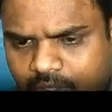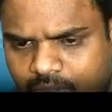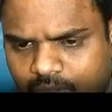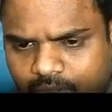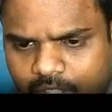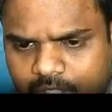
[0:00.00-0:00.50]

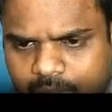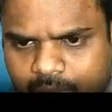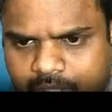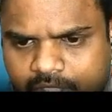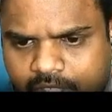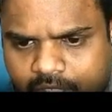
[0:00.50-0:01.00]
to
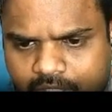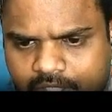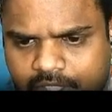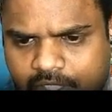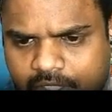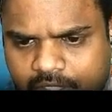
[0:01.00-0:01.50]
express the
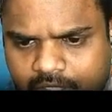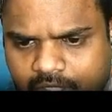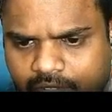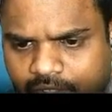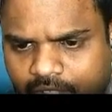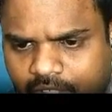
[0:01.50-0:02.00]
concentration
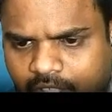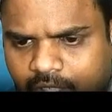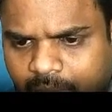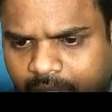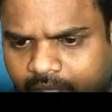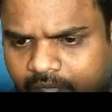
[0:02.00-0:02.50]
of A
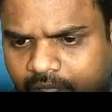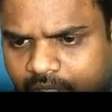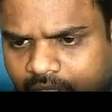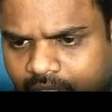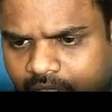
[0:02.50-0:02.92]
and B